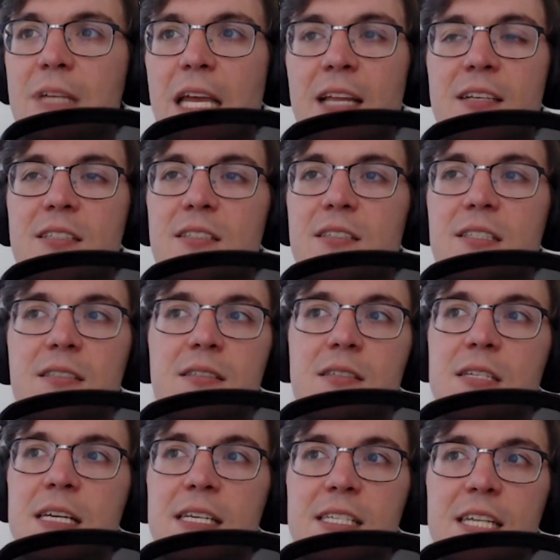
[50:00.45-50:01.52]

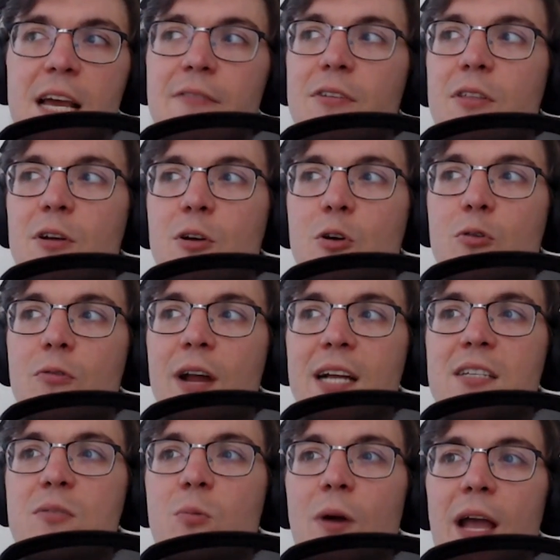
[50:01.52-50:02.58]
Endeavor the correct